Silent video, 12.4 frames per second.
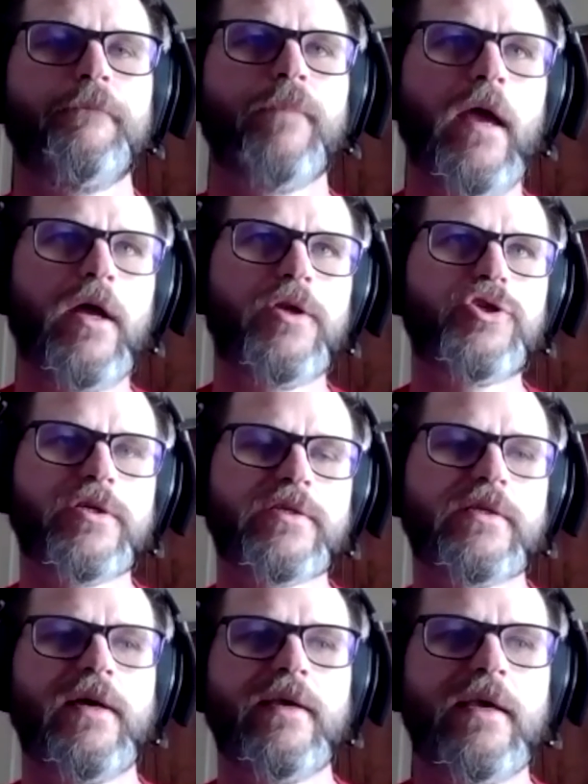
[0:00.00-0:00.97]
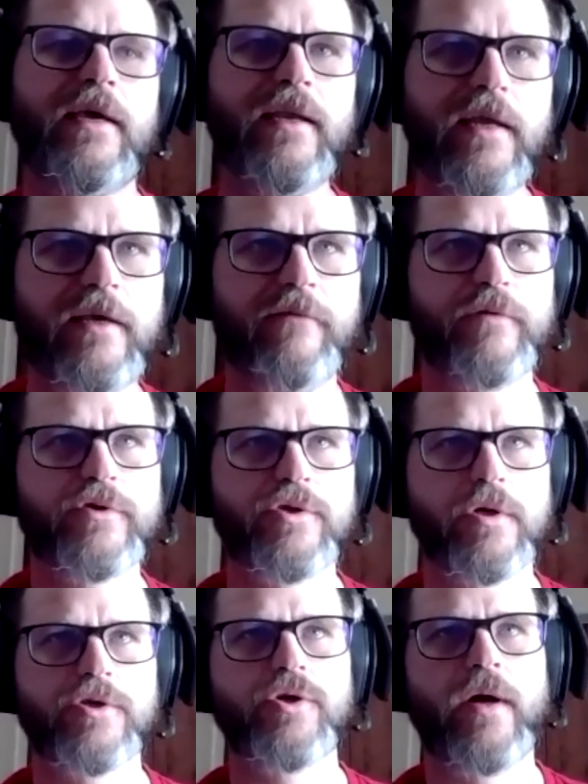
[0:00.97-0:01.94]
And just like any
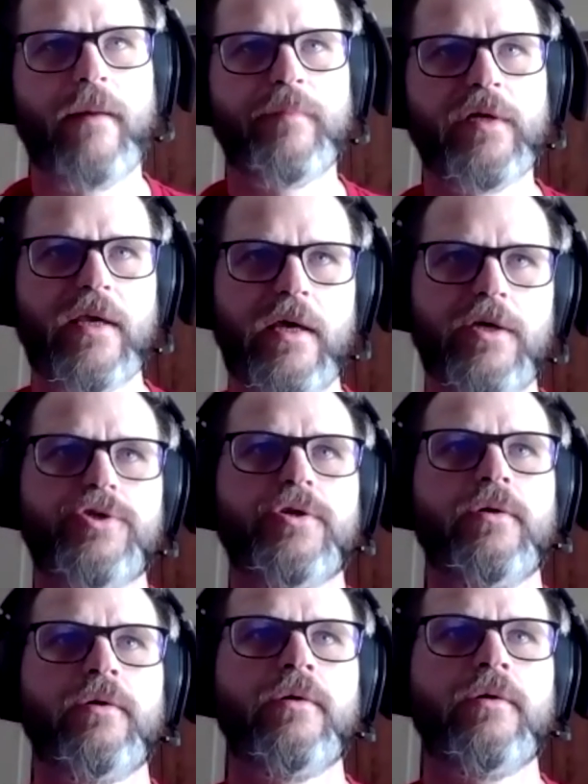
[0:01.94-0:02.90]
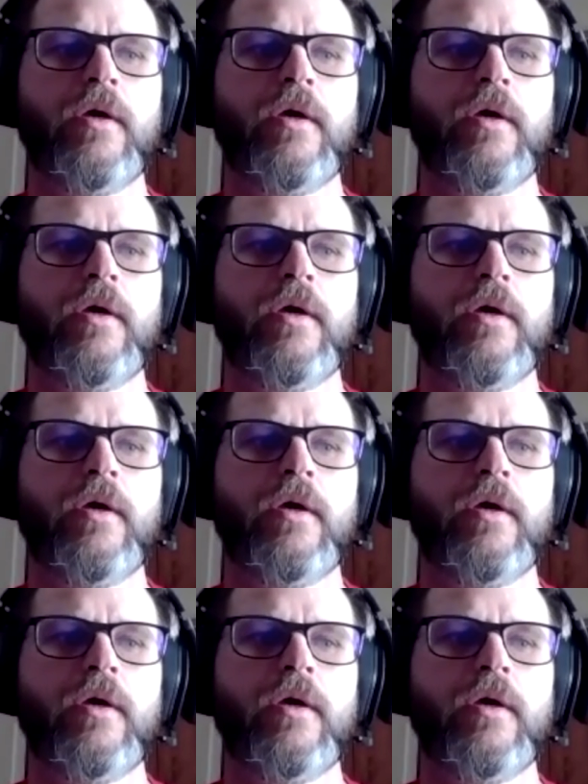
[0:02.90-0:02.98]
infrastructure application,